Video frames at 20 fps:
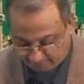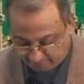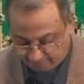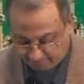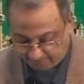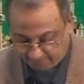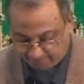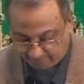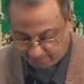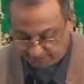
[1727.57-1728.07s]

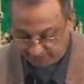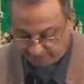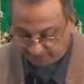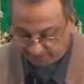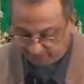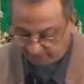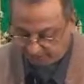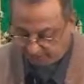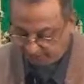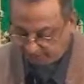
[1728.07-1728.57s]
Brothers and
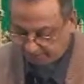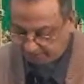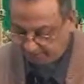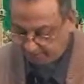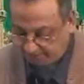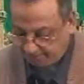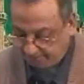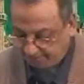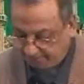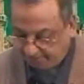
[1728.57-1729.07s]
sisters,
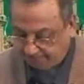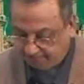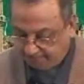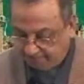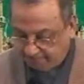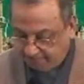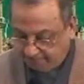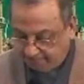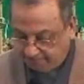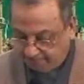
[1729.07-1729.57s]

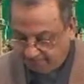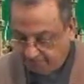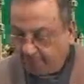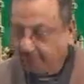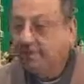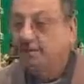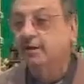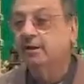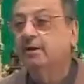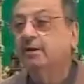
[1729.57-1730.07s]

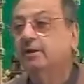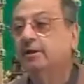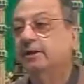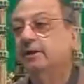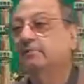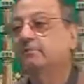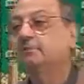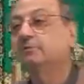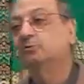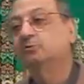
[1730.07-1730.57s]

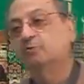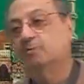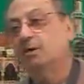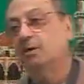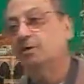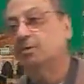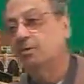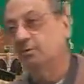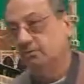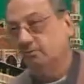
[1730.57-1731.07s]
even
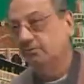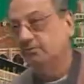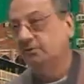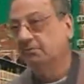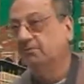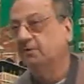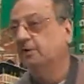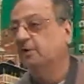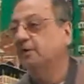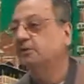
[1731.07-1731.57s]
tomorrow we
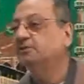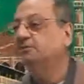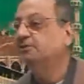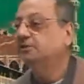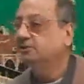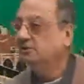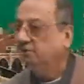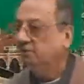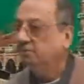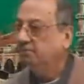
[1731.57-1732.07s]
will
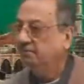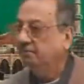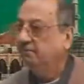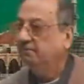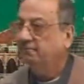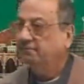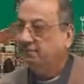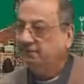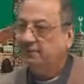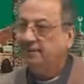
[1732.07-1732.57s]
continue
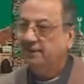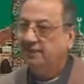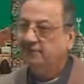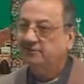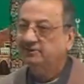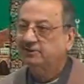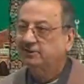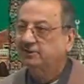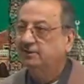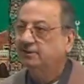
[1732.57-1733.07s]
with the
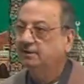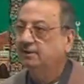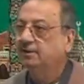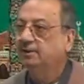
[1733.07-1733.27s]
lesson,